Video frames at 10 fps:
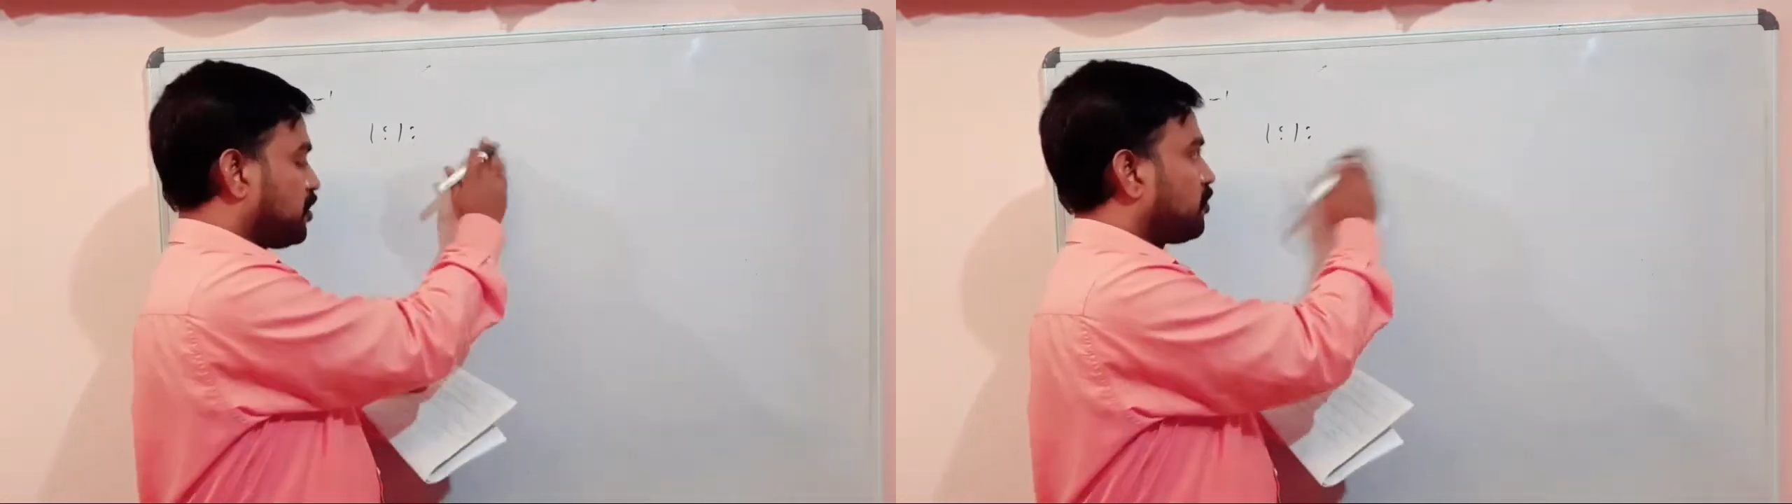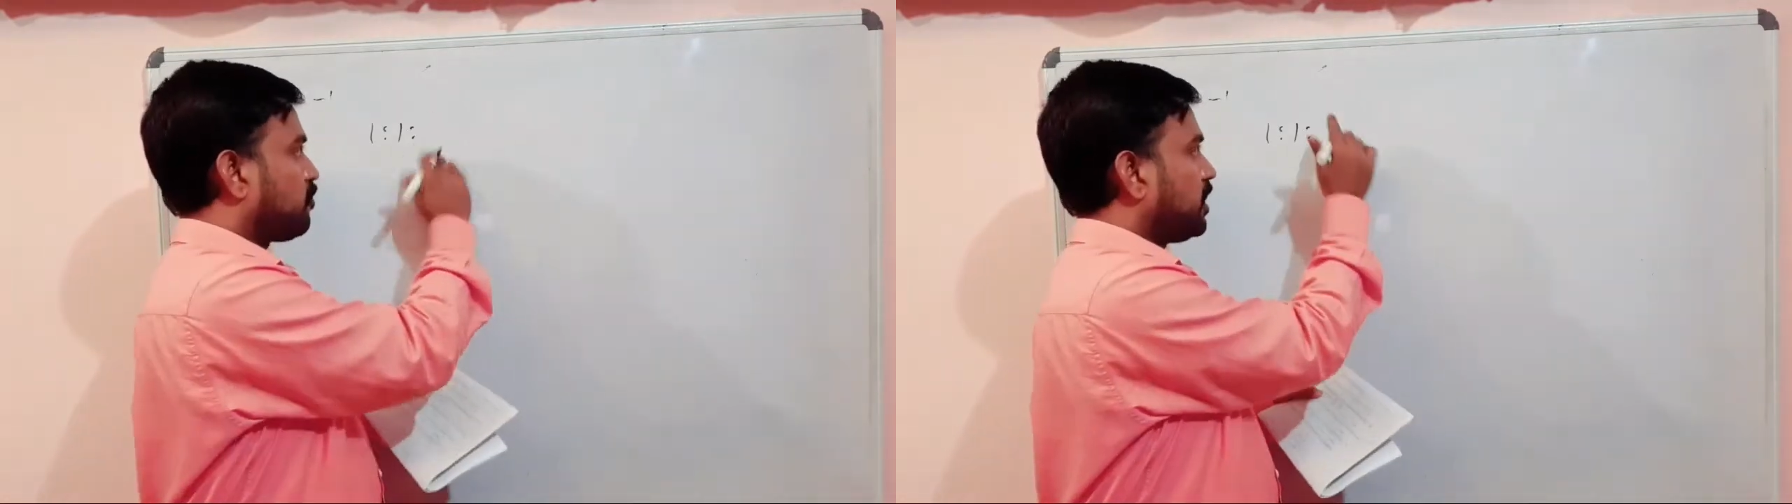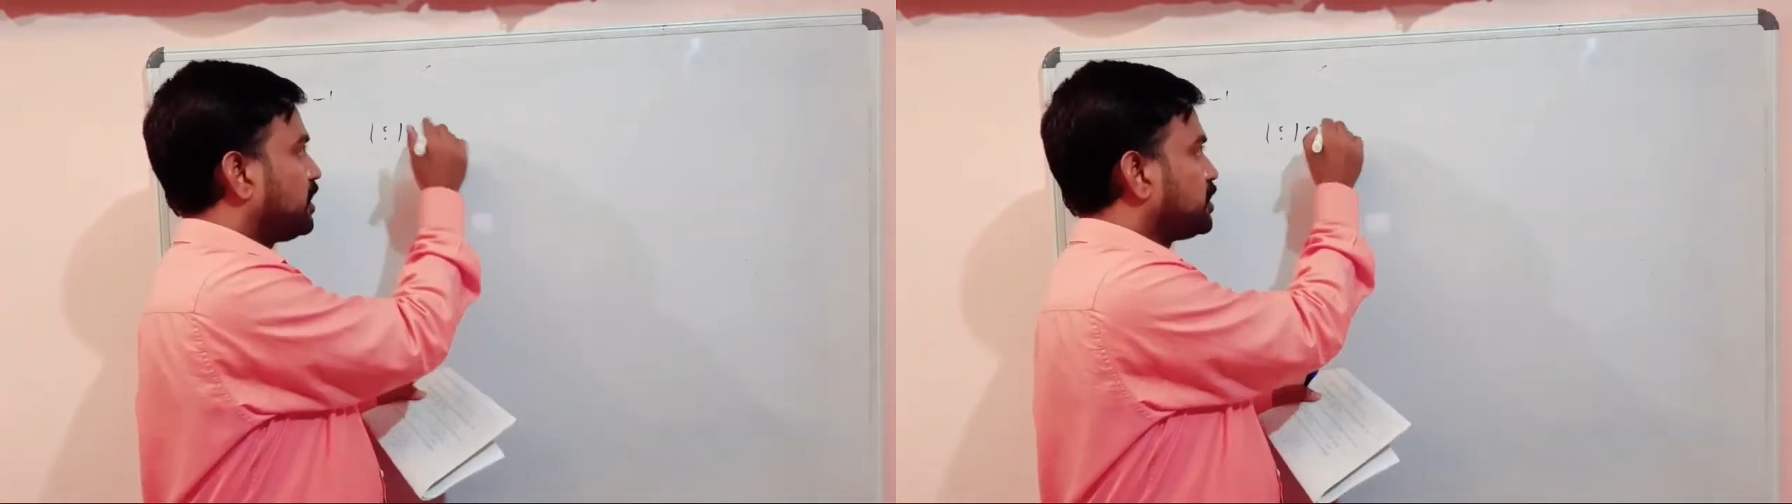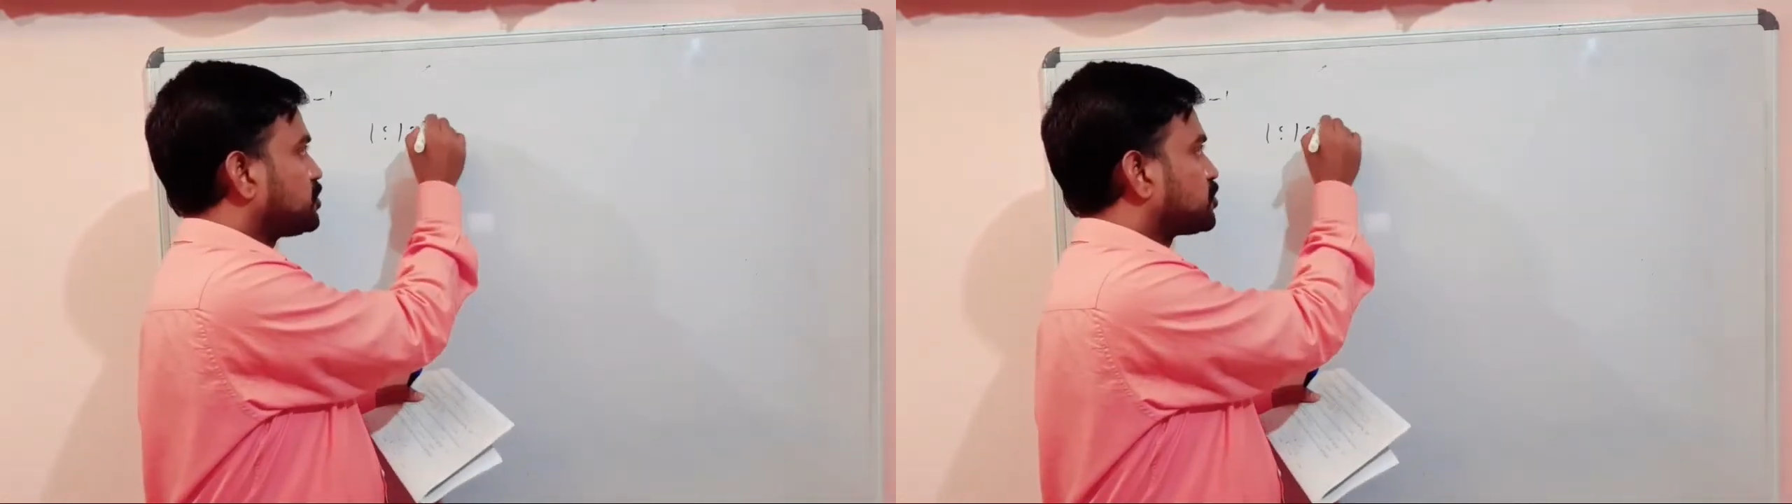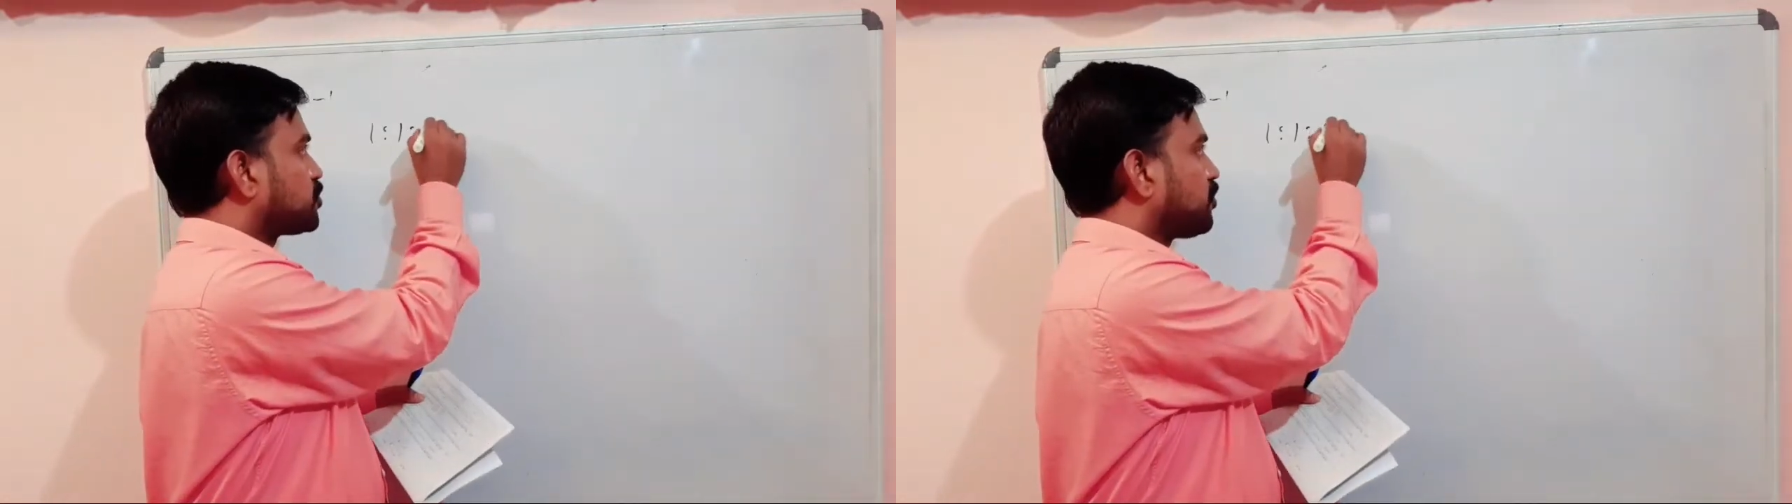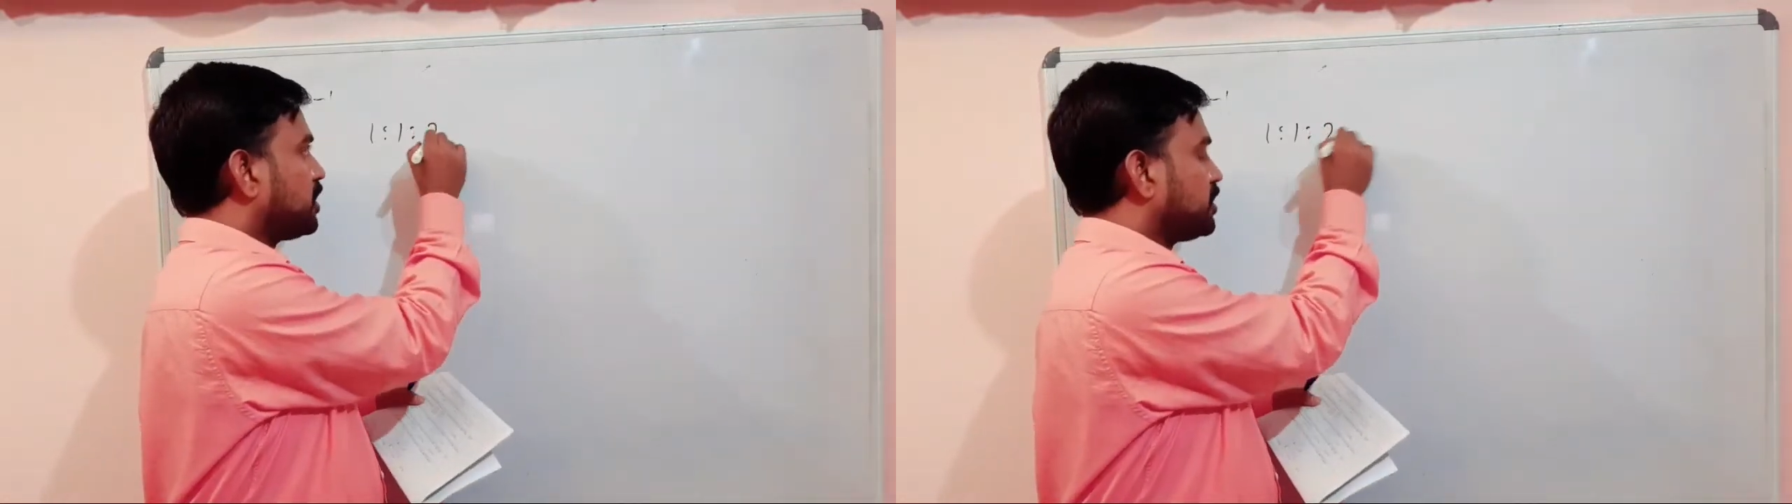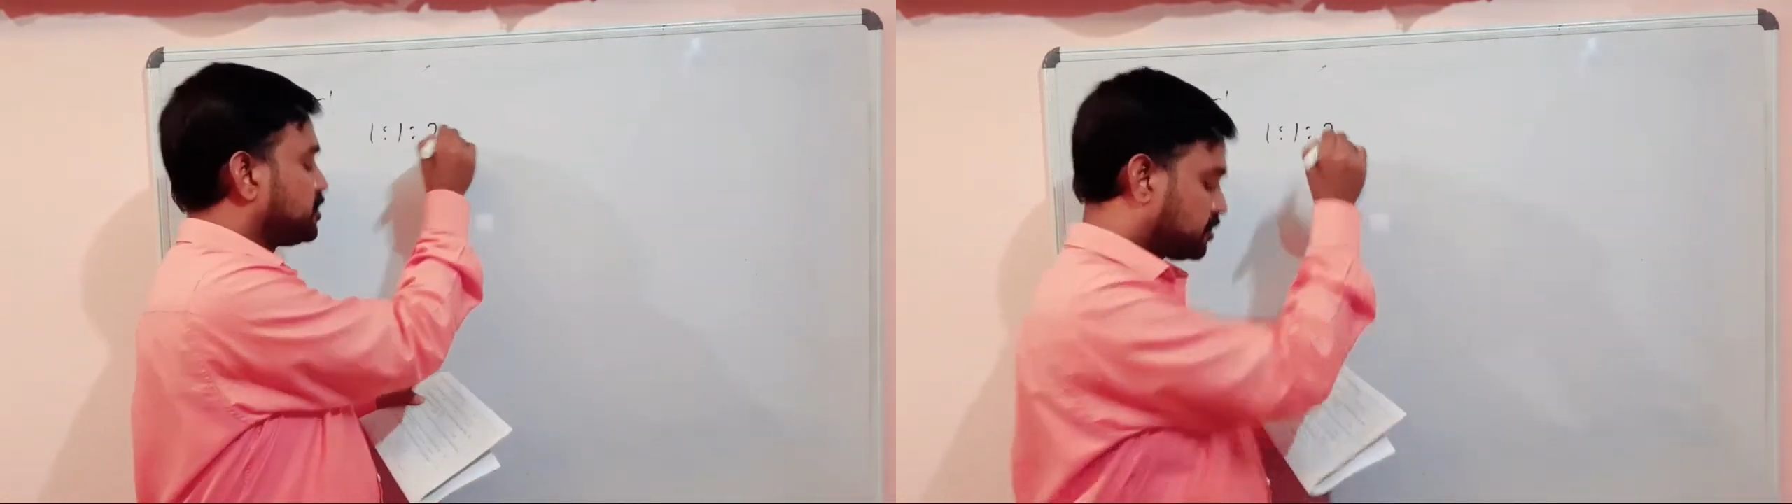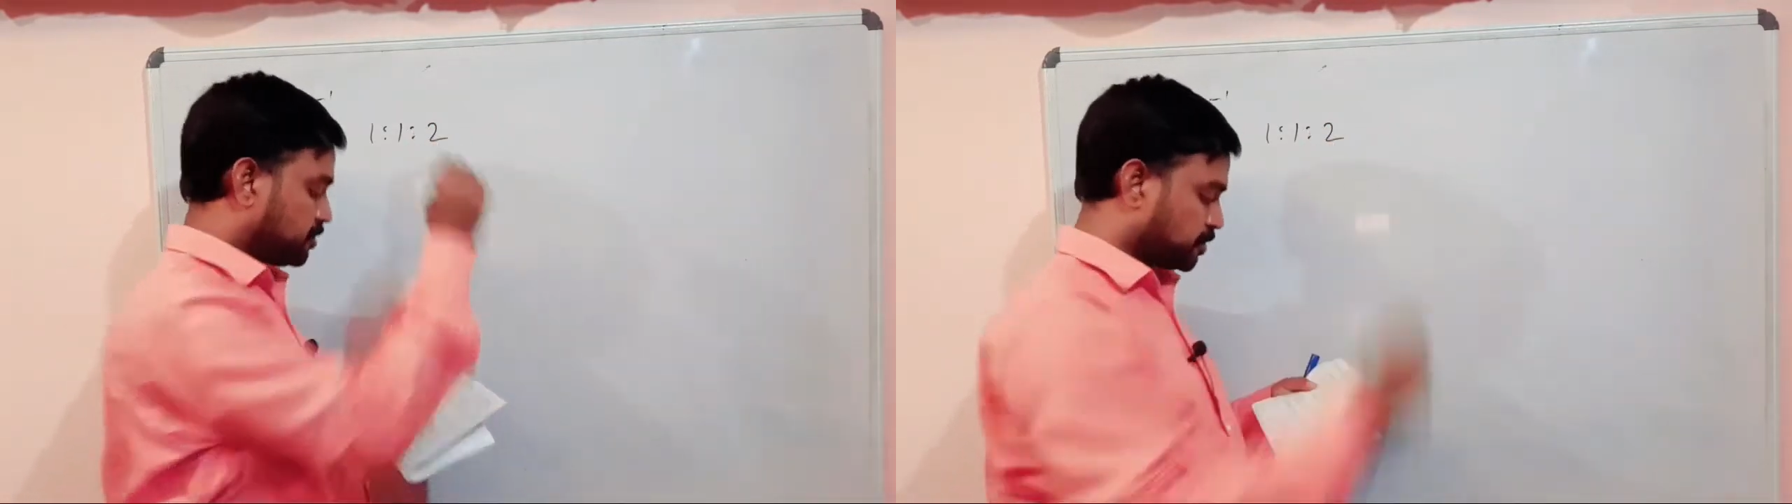1 is
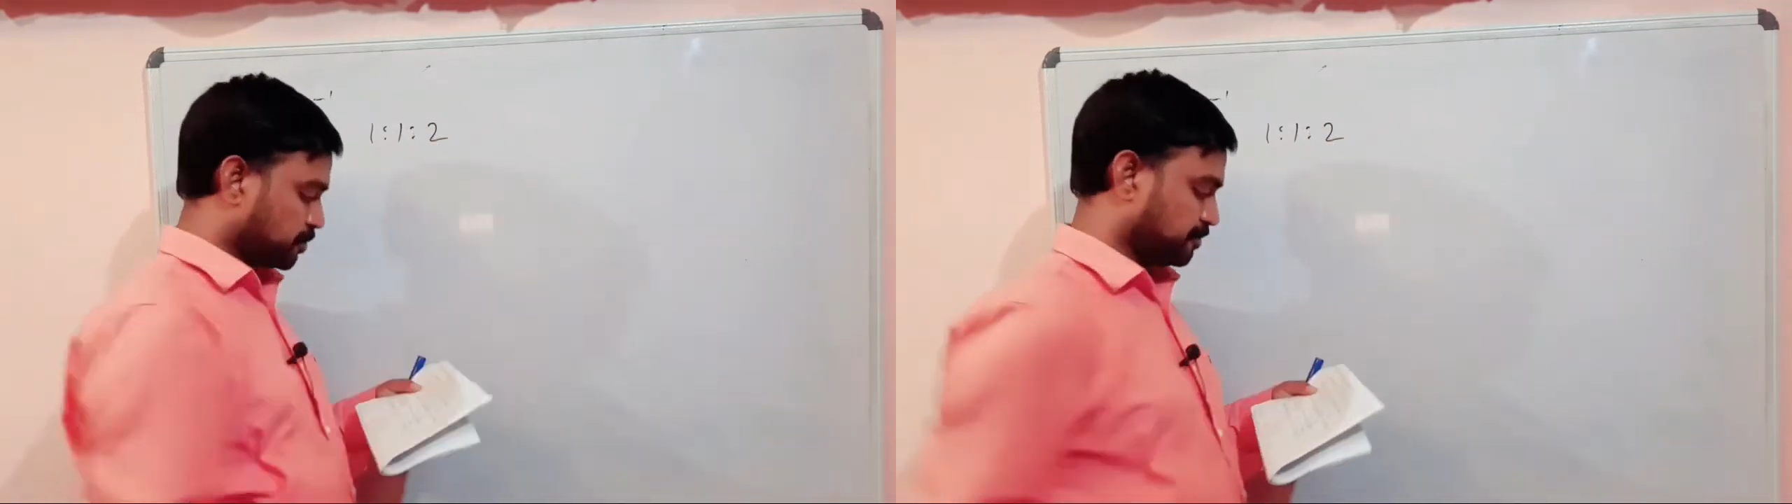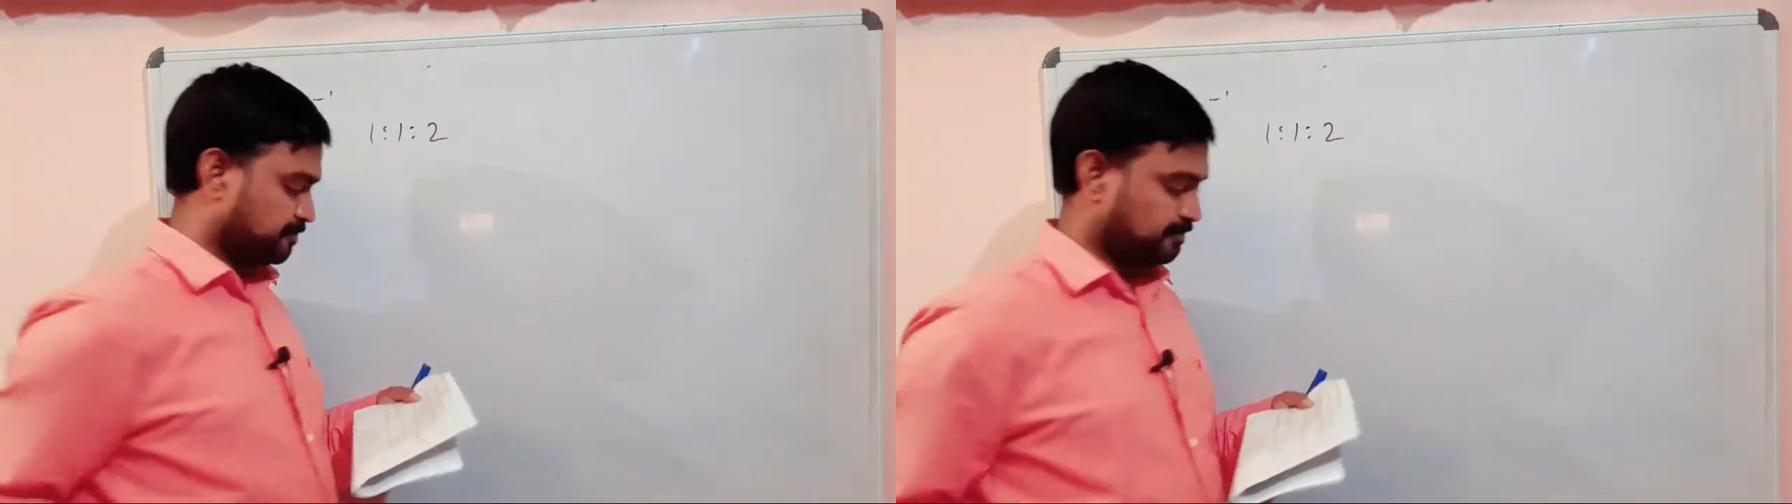to 2.